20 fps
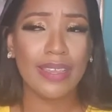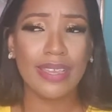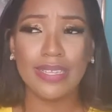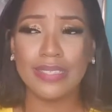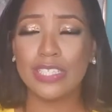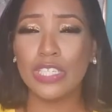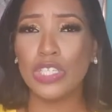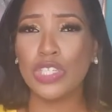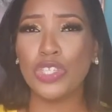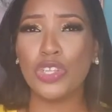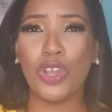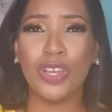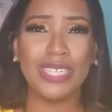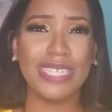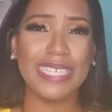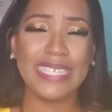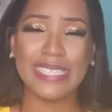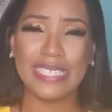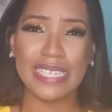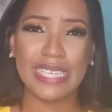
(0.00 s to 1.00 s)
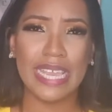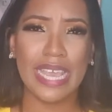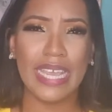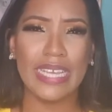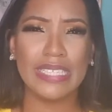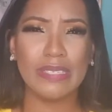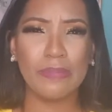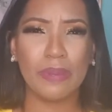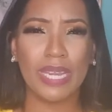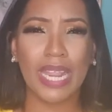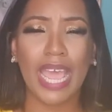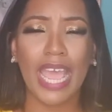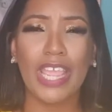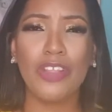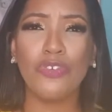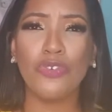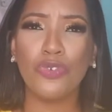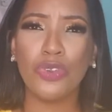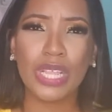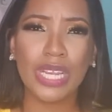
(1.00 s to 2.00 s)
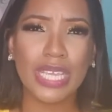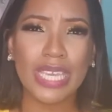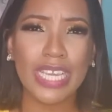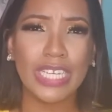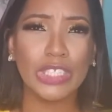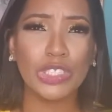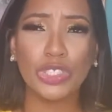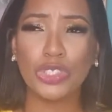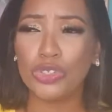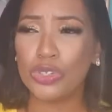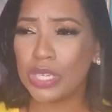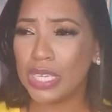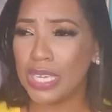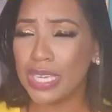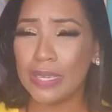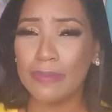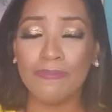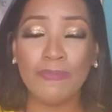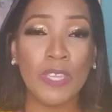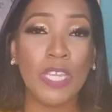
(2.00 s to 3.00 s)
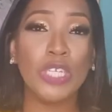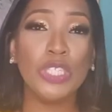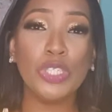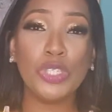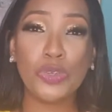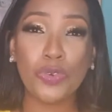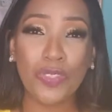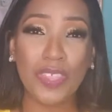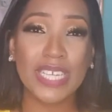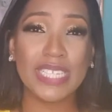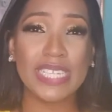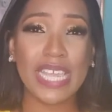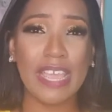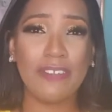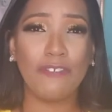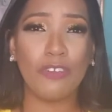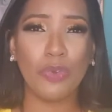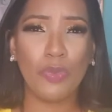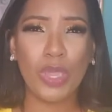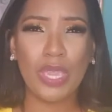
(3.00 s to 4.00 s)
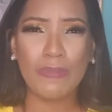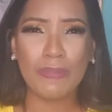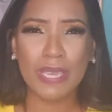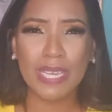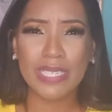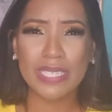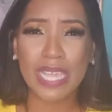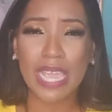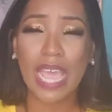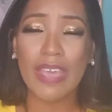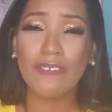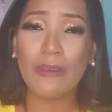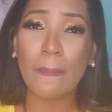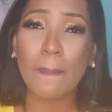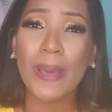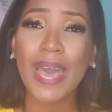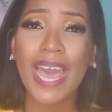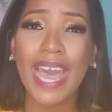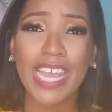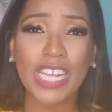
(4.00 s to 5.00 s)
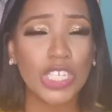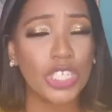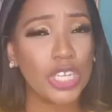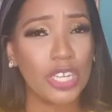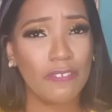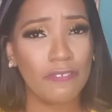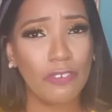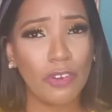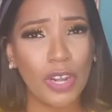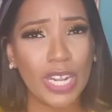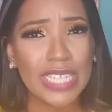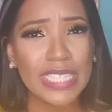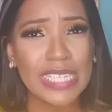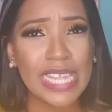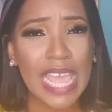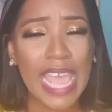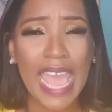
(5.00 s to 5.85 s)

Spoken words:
It's not easy guys, but I really and truly do this every week because I have a passion for it.